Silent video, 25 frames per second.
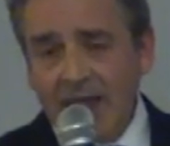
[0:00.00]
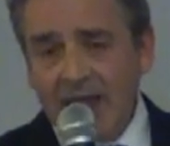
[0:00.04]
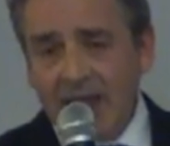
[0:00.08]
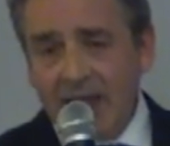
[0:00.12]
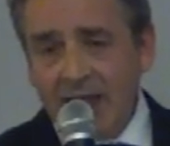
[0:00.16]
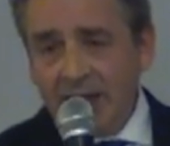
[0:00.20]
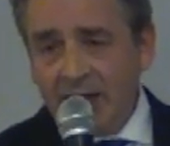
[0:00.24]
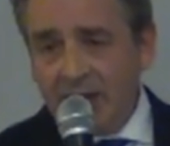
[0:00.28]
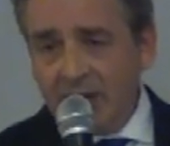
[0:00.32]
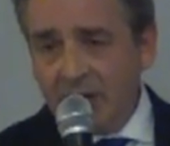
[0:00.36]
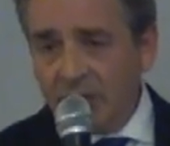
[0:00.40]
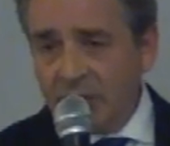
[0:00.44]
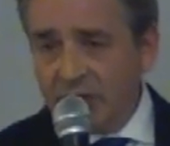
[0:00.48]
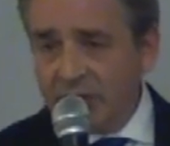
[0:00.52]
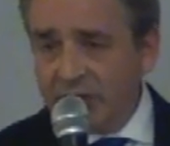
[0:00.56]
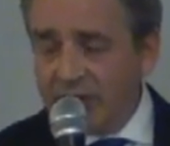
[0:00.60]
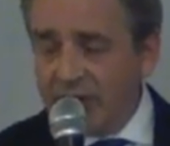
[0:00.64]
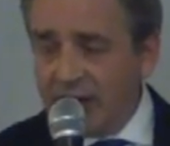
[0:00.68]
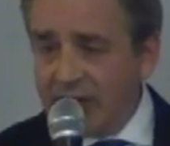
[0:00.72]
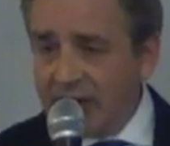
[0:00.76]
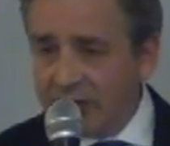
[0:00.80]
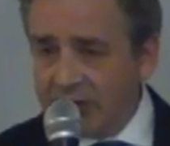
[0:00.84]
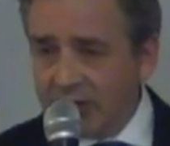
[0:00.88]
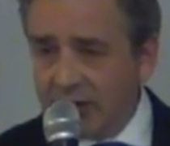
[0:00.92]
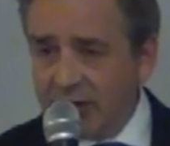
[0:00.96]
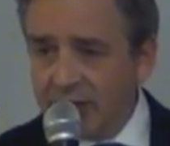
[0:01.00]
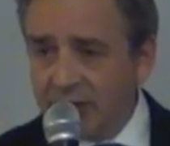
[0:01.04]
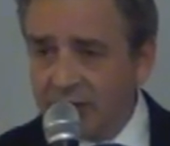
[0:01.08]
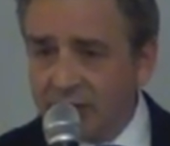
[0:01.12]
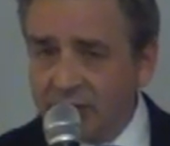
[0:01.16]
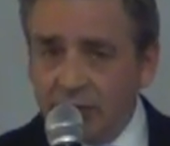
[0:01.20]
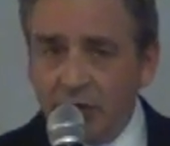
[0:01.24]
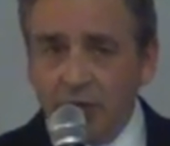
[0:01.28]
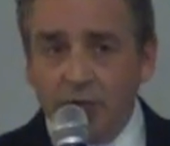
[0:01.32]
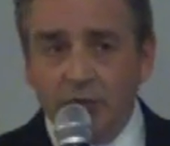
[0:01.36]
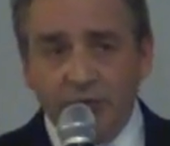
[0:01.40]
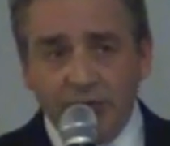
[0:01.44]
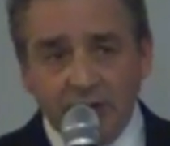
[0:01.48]
and he was saying to her,
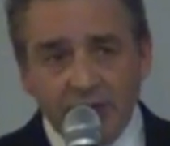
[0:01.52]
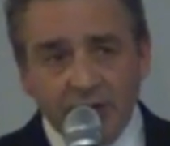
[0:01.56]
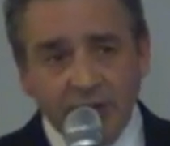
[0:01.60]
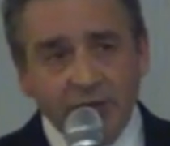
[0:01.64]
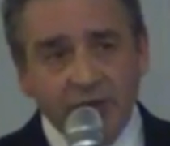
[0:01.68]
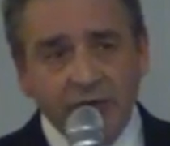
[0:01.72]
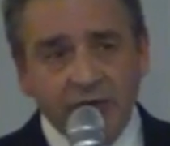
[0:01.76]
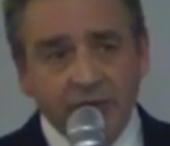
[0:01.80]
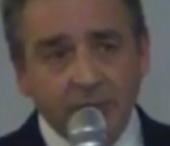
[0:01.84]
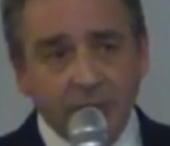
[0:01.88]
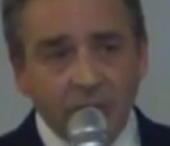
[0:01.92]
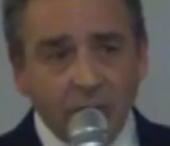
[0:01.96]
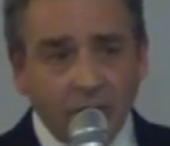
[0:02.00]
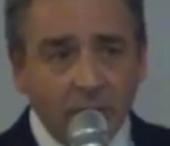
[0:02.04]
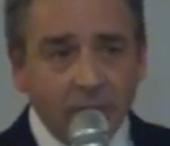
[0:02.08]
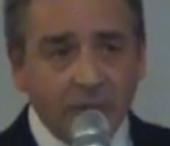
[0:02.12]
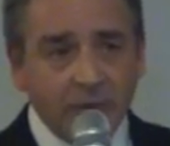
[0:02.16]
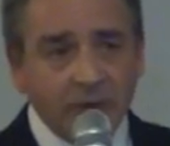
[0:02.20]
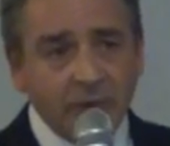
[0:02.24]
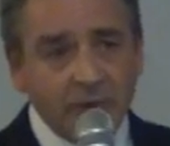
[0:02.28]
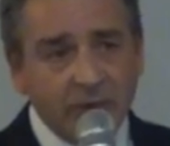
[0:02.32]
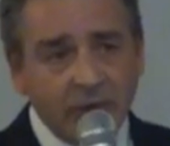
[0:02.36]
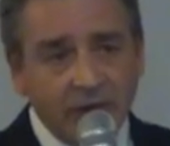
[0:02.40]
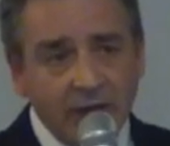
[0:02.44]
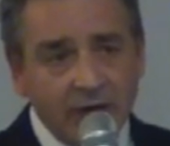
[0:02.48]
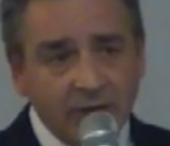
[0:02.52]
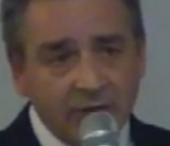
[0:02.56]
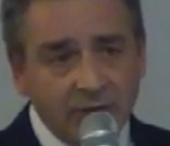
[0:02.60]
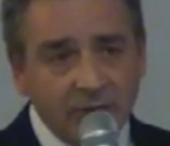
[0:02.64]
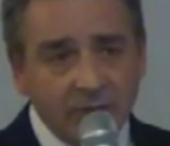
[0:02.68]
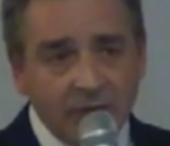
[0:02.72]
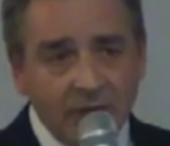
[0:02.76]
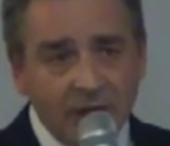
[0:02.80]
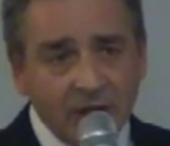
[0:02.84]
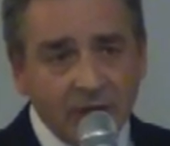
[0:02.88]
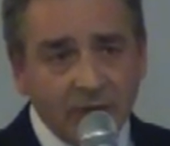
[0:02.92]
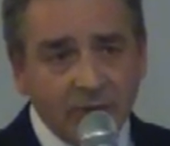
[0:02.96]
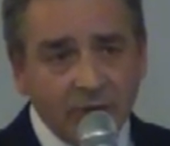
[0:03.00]
do you think there's a problem here in
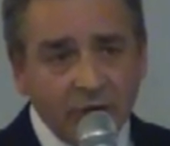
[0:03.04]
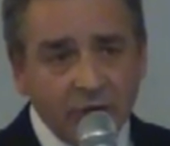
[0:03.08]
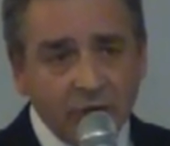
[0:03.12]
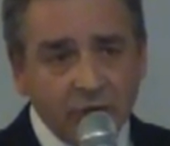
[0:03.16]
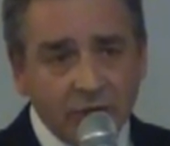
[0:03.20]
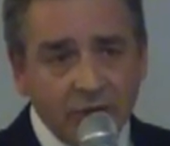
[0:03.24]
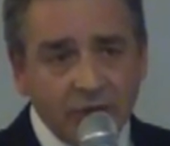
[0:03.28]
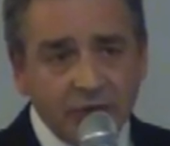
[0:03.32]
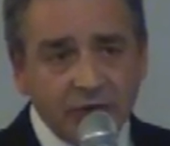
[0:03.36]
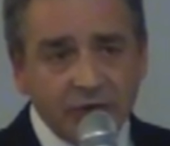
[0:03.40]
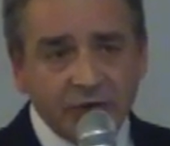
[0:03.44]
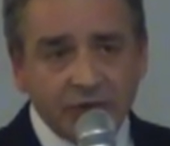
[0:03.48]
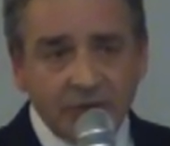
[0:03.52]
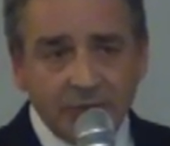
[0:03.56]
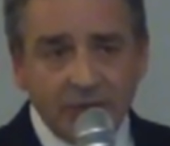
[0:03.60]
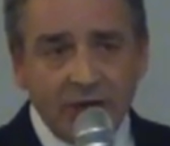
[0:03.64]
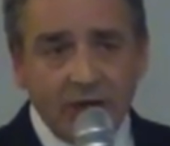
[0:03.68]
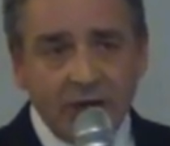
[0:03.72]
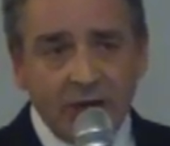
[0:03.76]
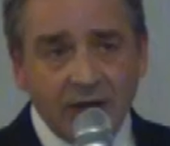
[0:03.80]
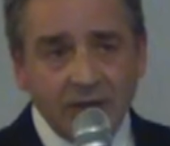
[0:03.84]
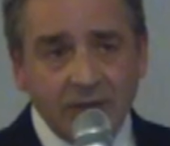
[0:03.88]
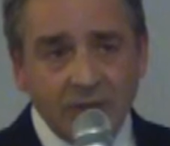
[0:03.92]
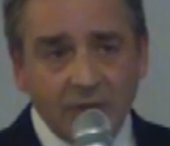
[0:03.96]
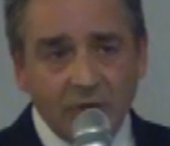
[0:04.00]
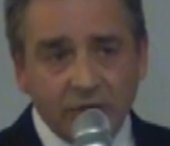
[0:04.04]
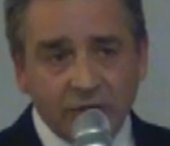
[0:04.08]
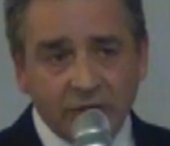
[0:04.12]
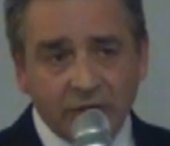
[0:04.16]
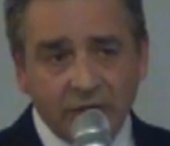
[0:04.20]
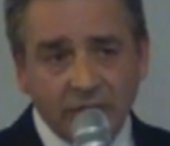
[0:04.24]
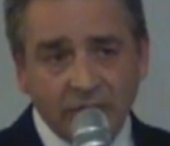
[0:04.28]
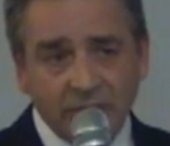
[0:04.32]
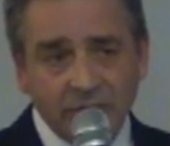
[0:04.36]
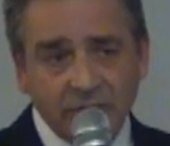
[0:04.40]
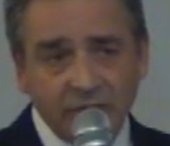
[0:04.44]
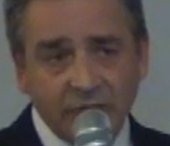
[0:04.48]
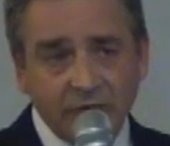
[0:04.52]
Malmö with Somali
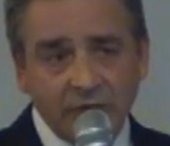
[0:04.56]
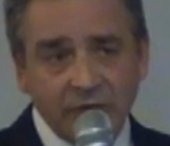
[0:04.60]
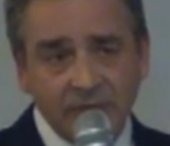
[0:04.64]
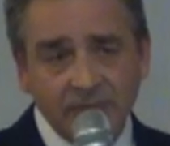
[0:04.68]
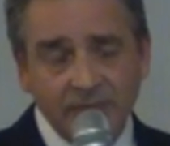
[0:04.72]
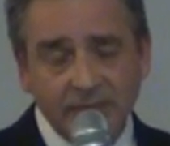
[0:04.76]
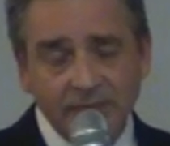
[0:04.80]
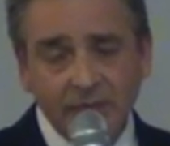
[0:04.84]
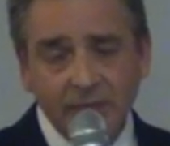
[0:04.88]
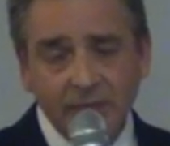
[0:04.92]
Muslims?